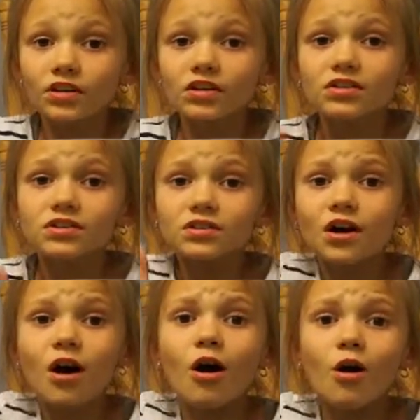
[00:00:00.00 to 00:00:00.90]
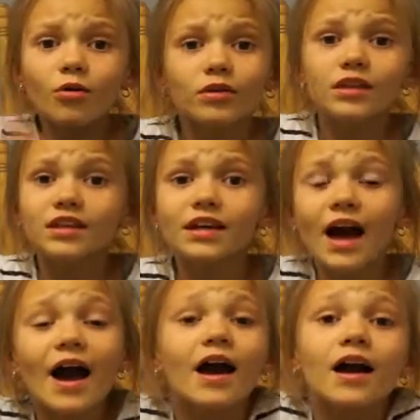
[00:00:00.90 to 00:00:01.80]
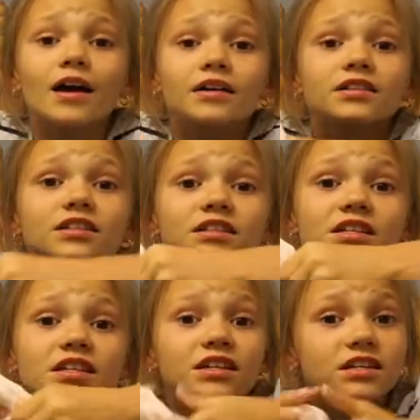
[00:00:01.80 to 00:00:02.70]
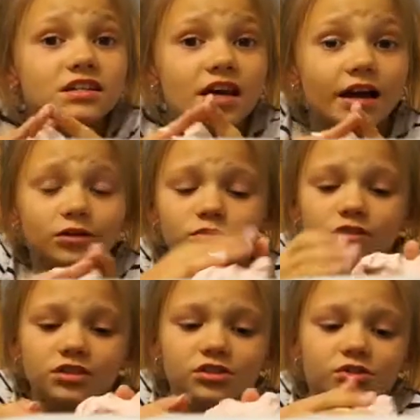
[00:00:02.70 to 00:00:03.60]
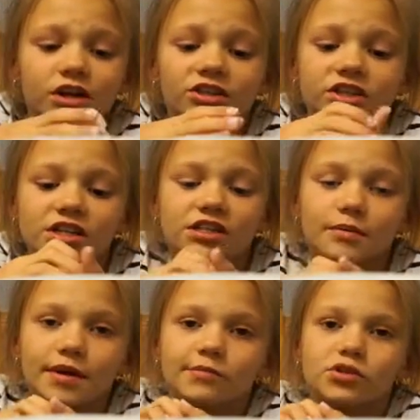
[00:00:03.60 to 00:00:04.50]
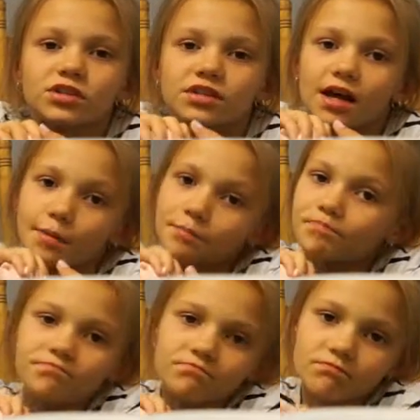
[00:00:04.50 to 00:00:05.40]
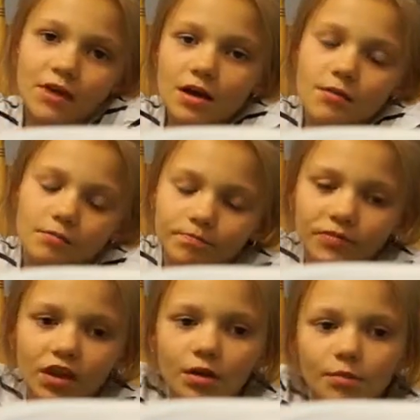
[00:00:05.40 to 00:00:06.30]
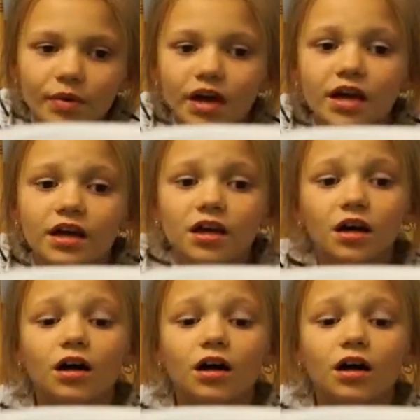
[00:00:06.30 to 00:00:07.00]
So yeah, this is actually stretchy because I made more slime. But